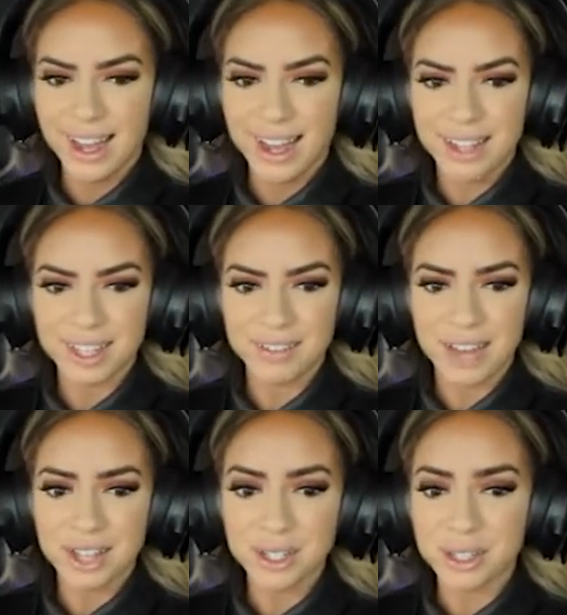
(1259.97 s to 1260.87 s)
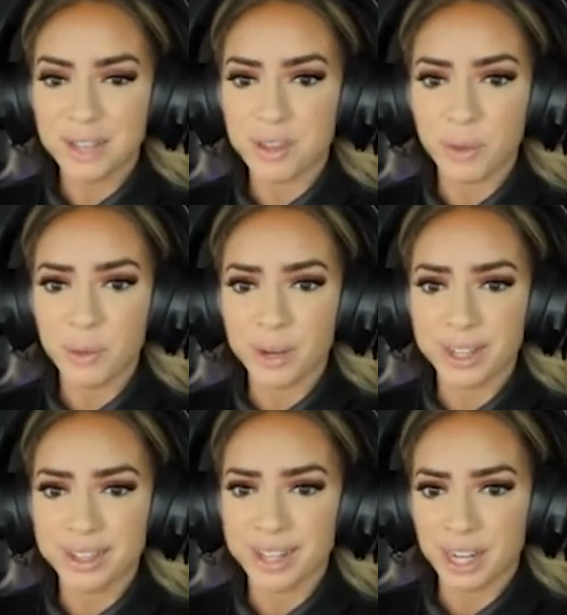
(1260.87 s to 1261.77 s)
I love it. I also love that we
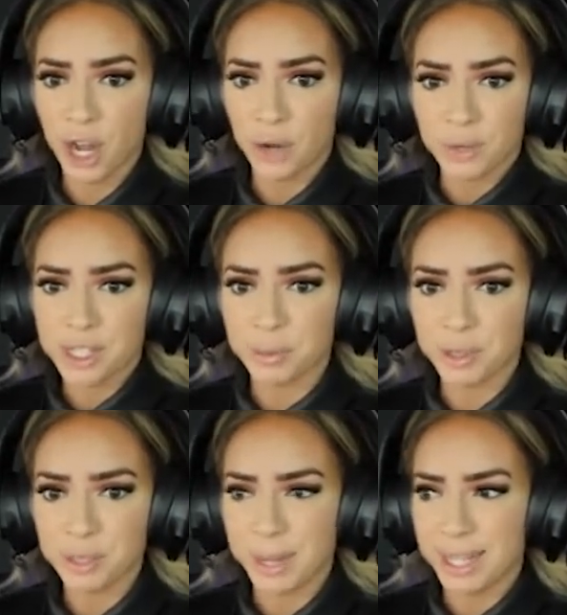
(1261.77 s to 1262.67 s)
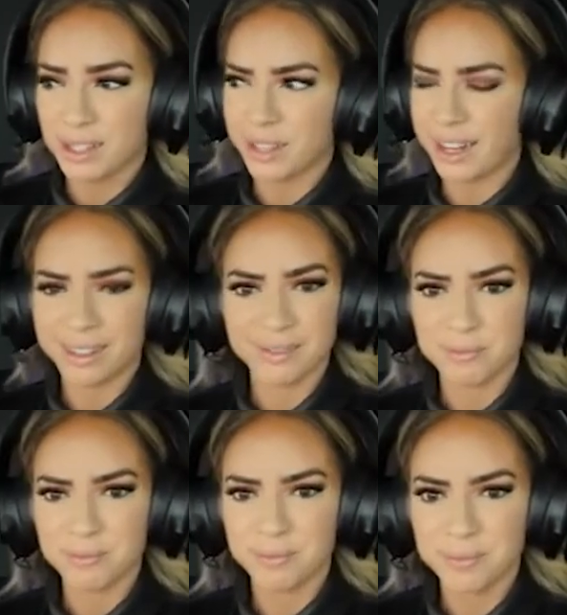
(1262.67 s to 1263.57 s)
wanted the like unrentable space. They're like,
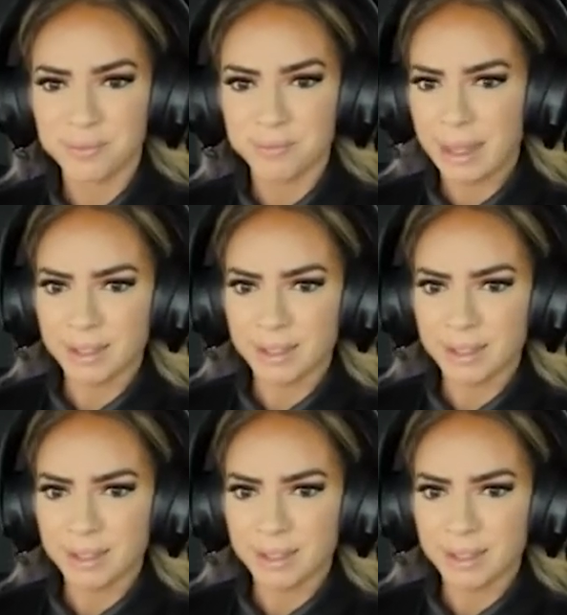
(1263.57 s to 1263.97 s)
that's